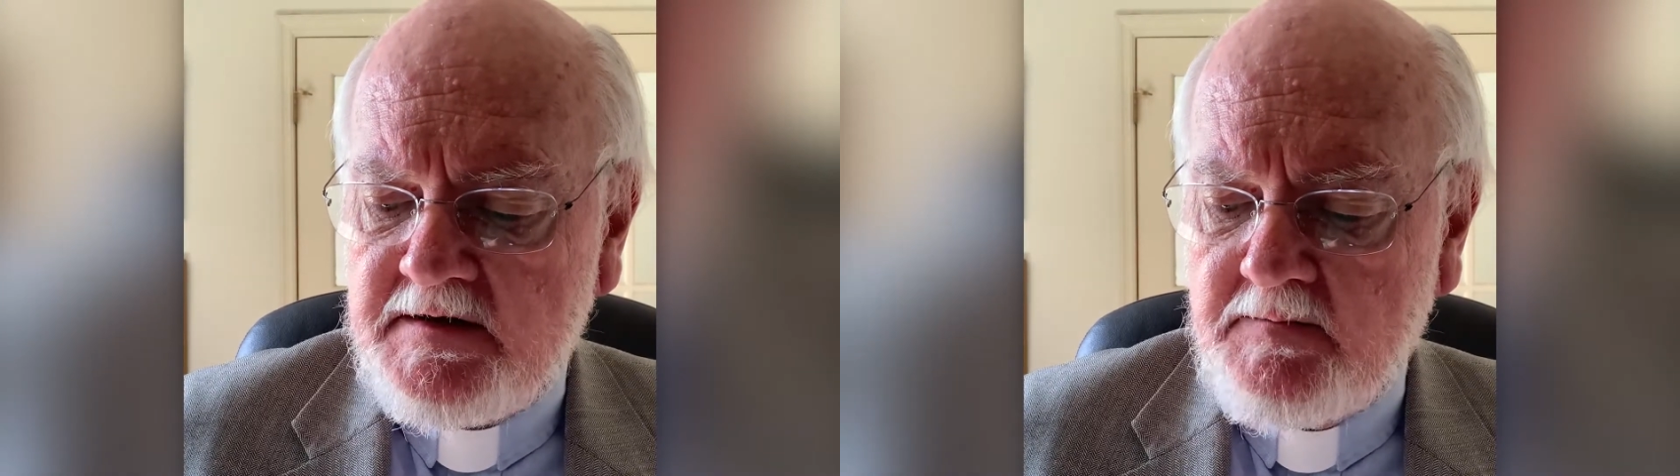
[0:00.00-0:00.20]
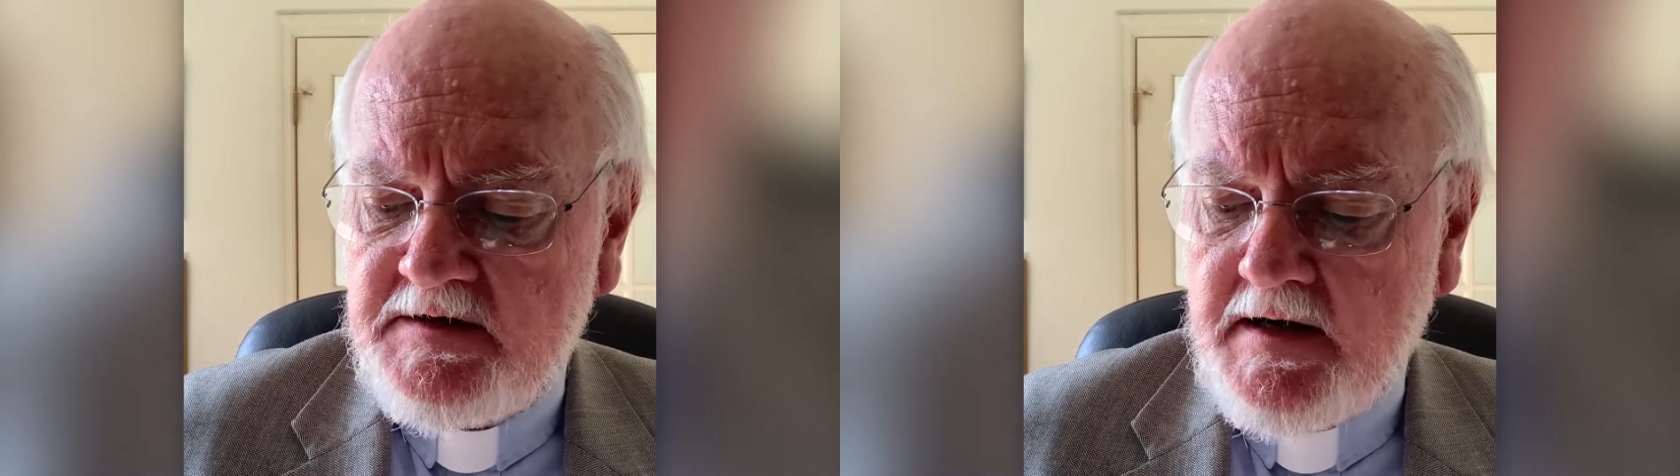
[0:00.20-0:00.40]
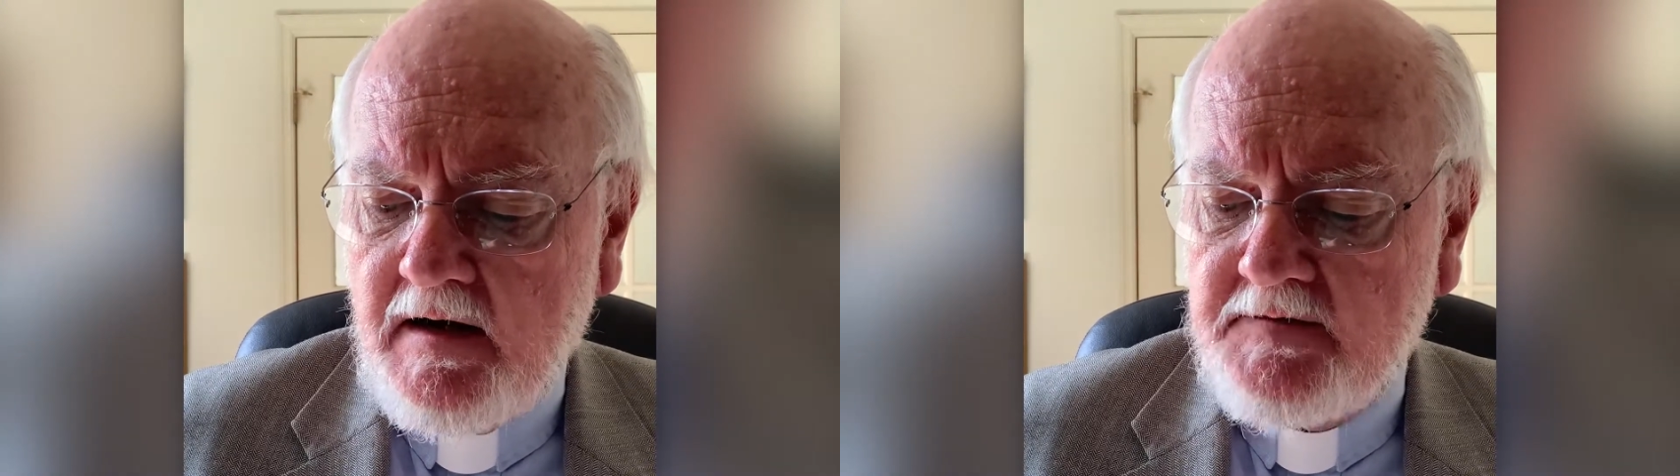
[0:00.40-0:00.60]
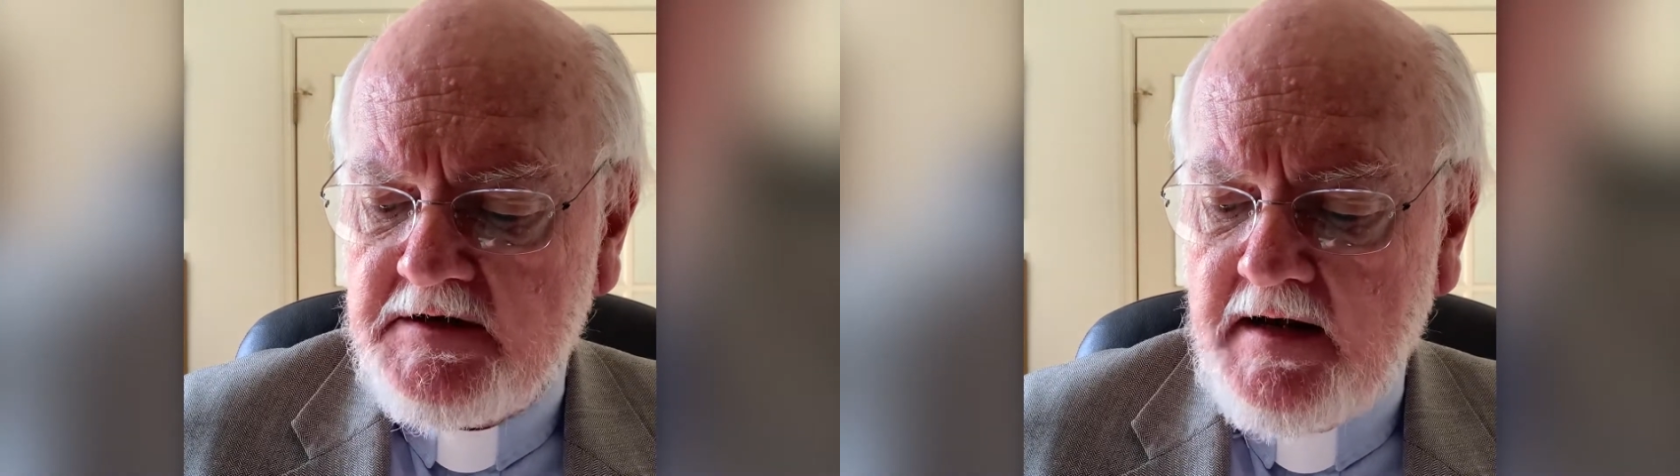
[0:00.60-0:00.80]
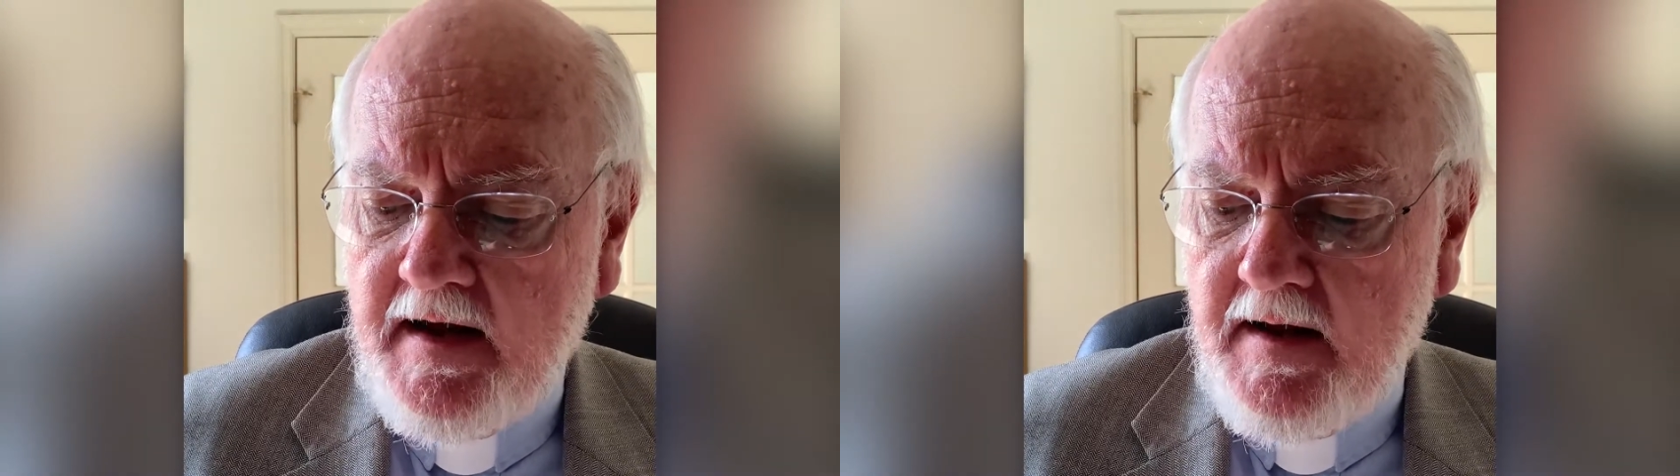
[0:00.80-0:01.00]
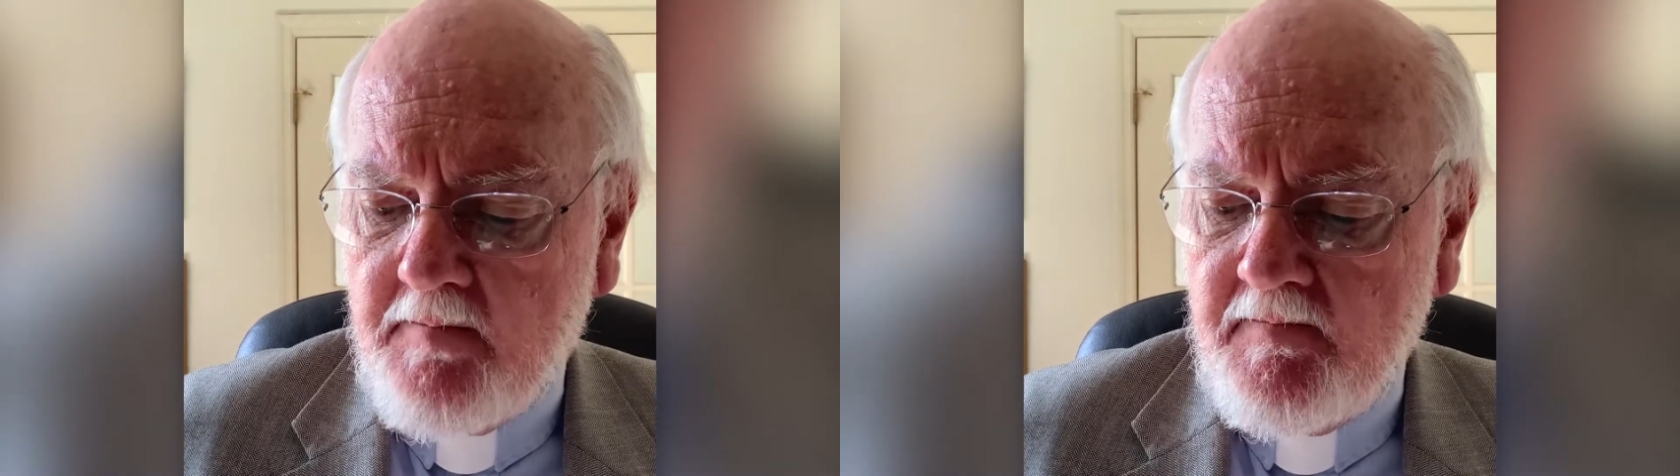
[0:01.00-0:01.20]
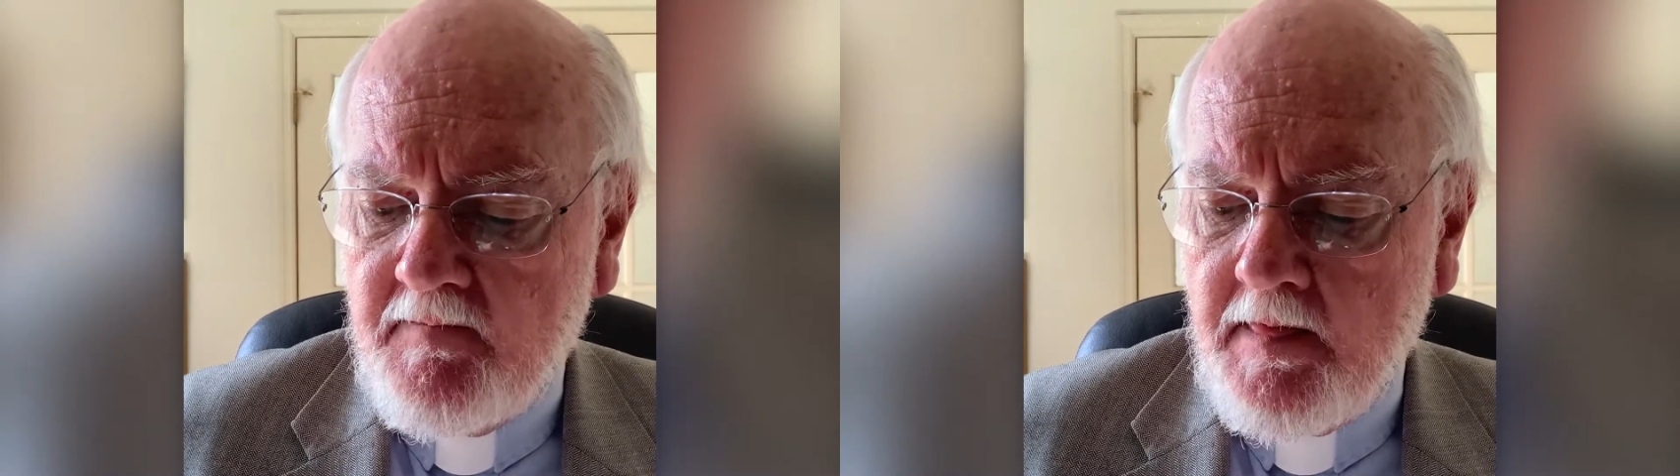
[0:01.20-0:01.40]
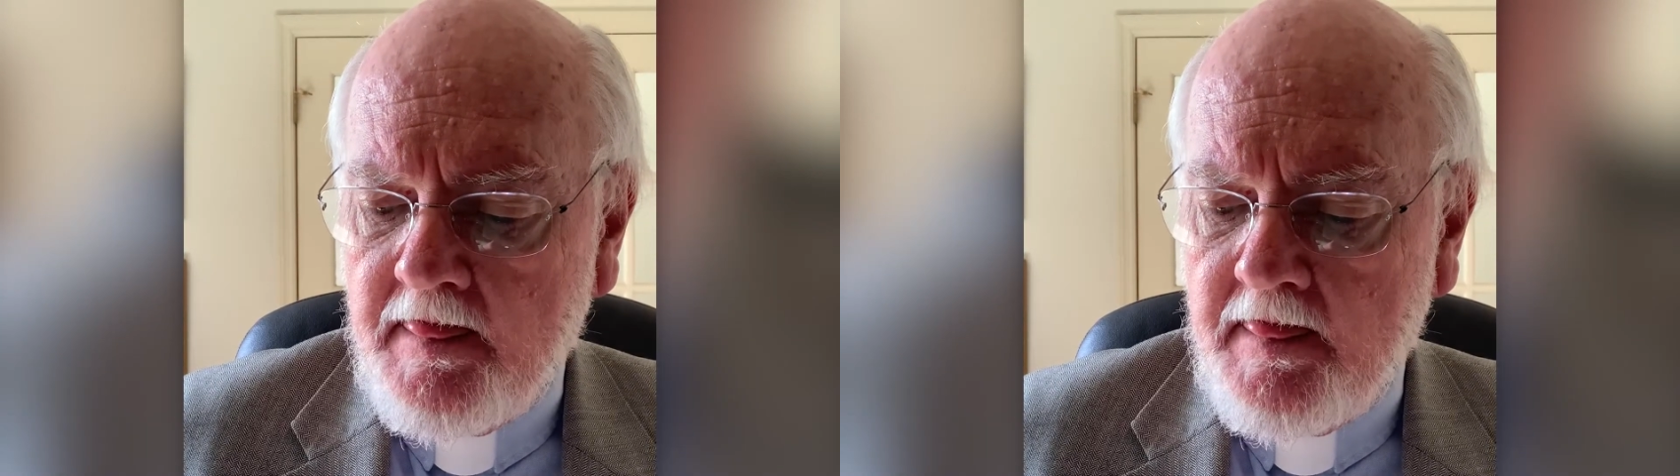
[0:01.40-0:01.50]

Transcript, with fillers: themselves in him,